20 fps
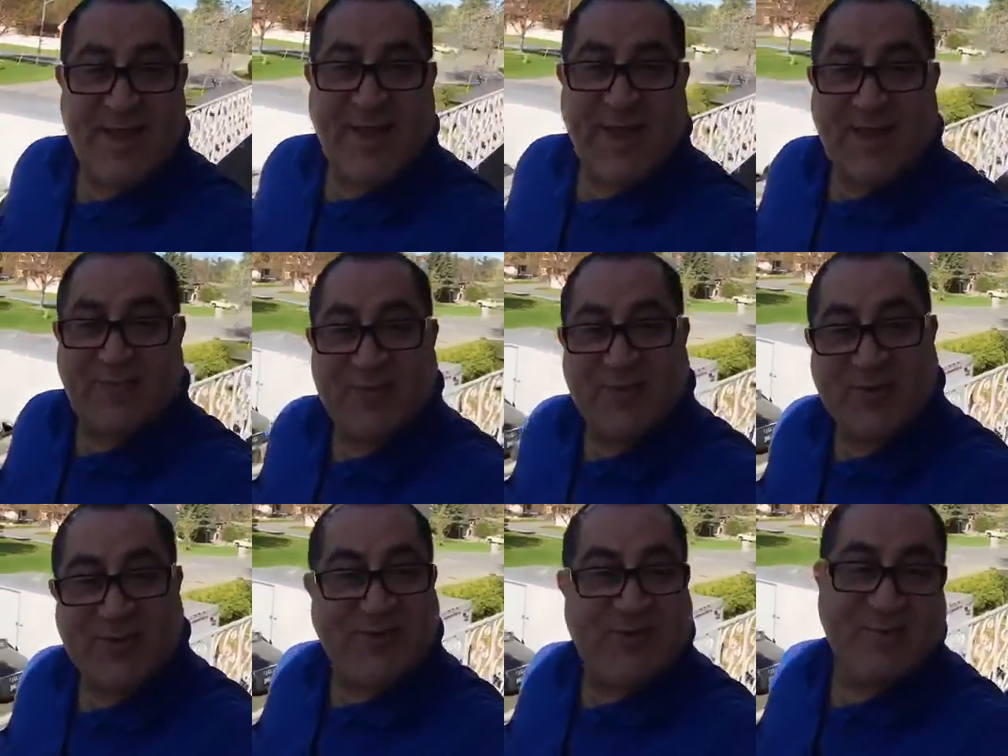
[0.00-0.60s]
I'm
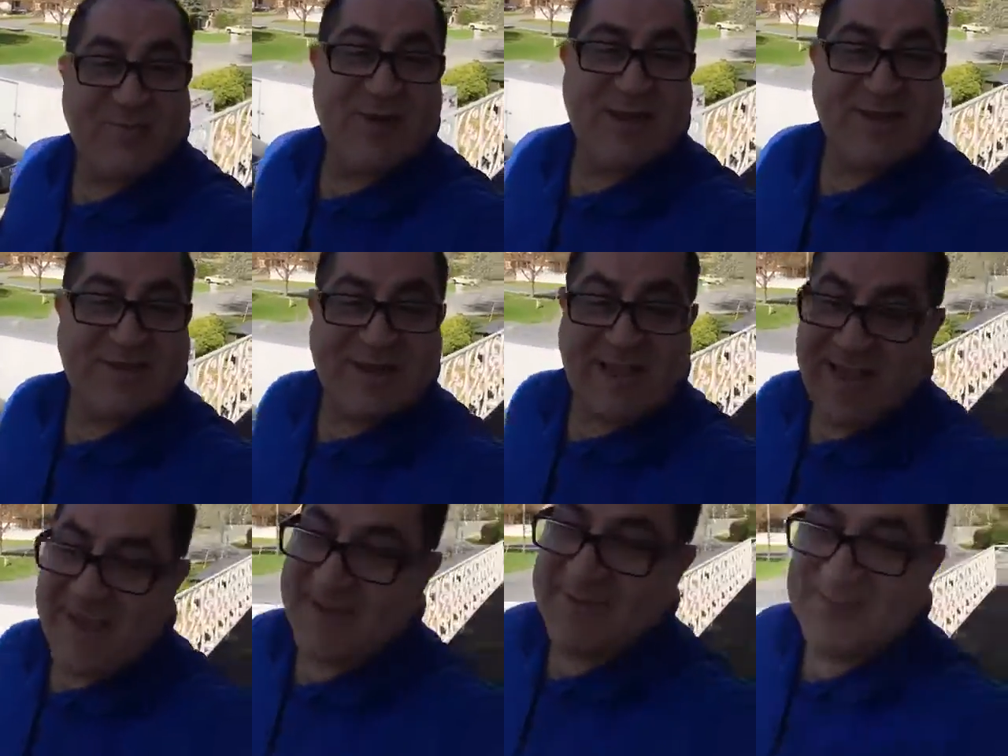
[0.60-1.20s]
doing it from my
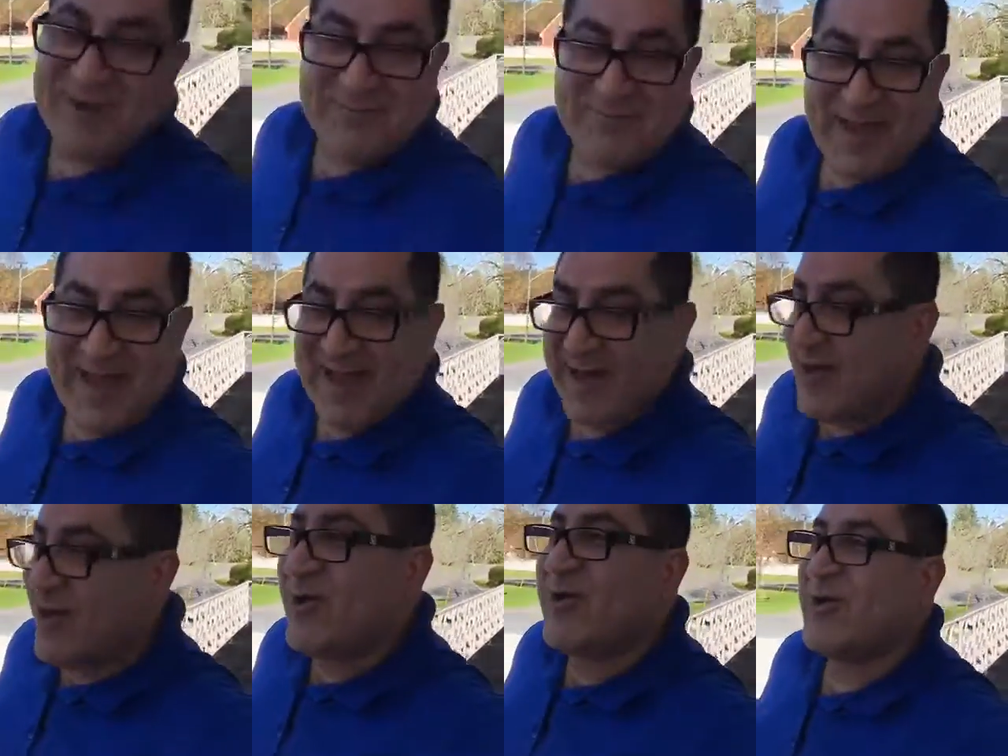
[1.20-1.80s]
deck in my
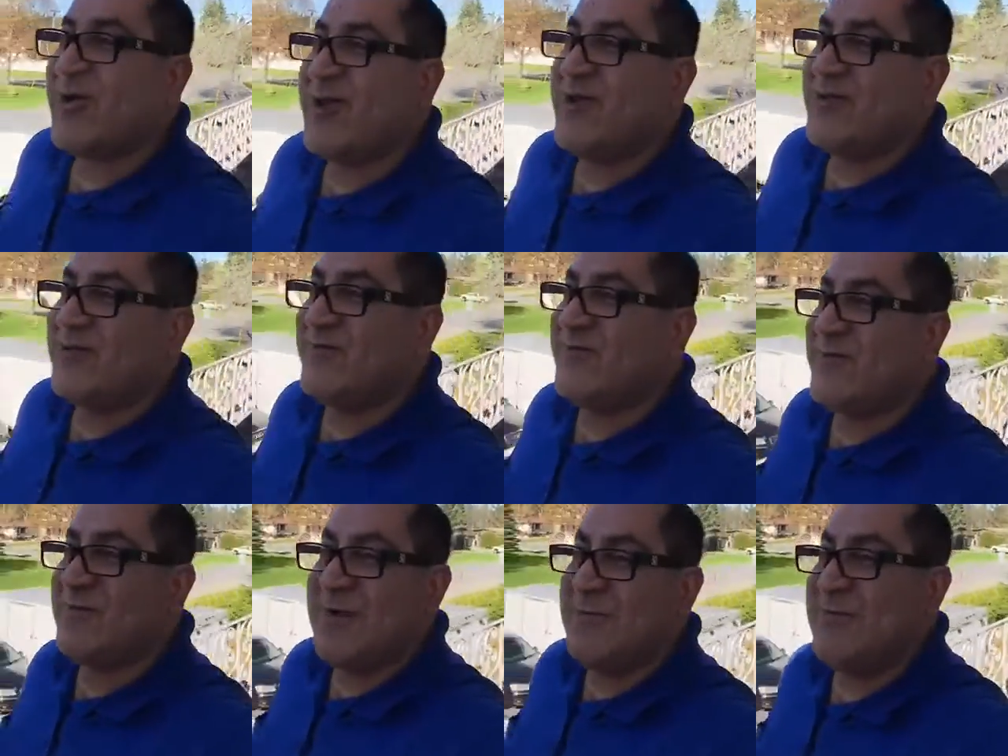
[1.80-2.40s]
backyard, or I do
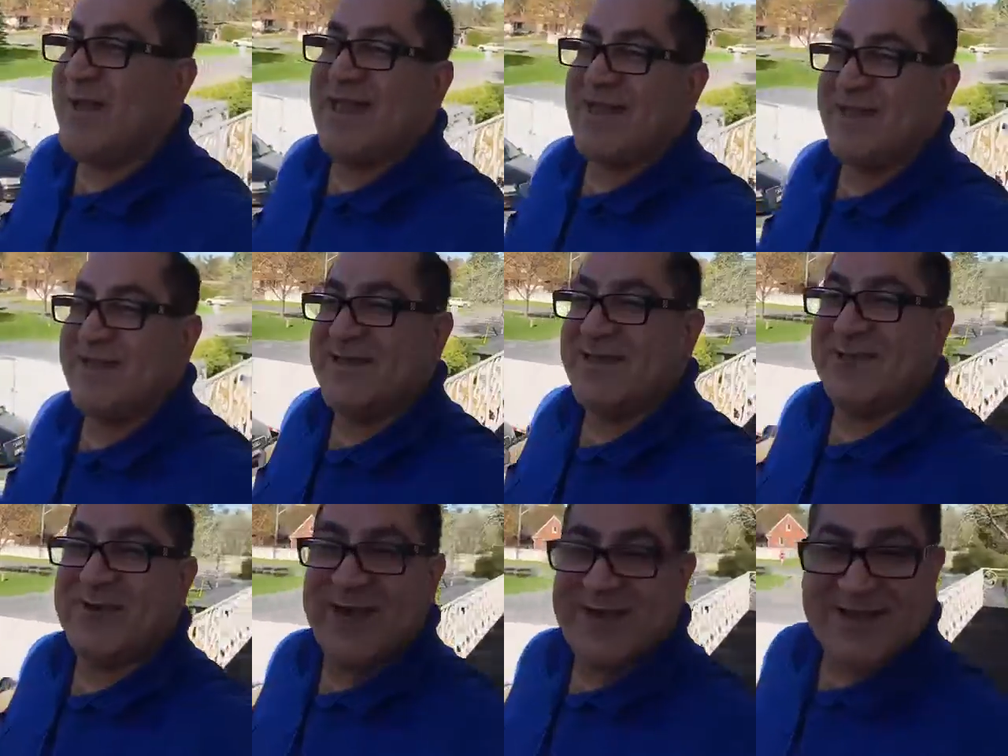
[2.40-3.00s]
from my
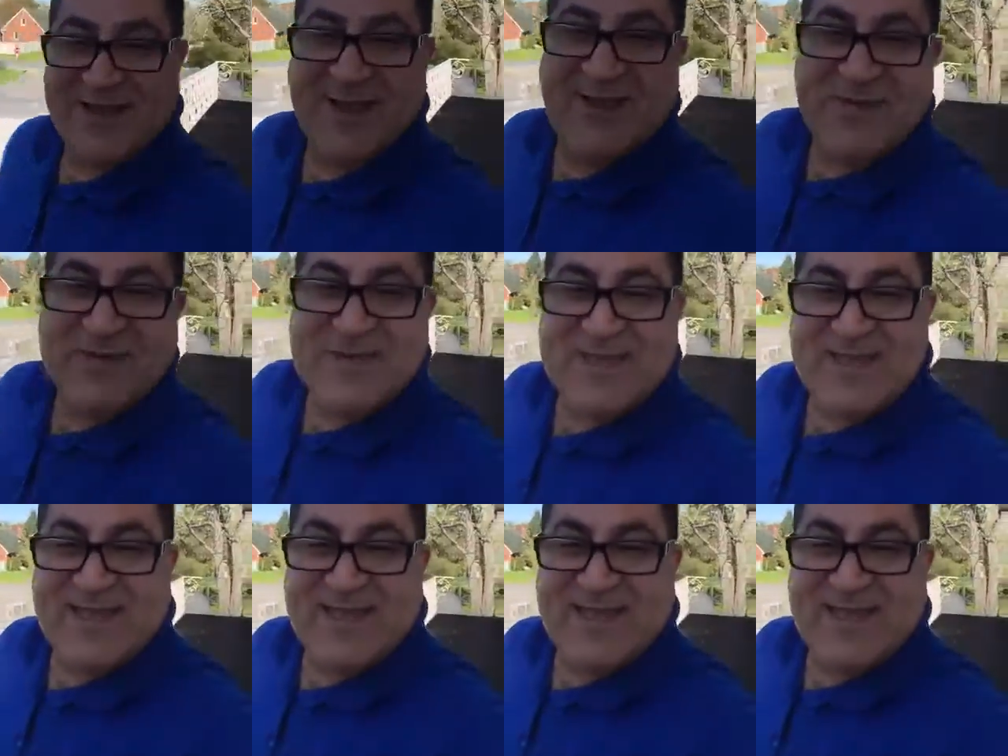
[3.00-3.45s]
balcony right now.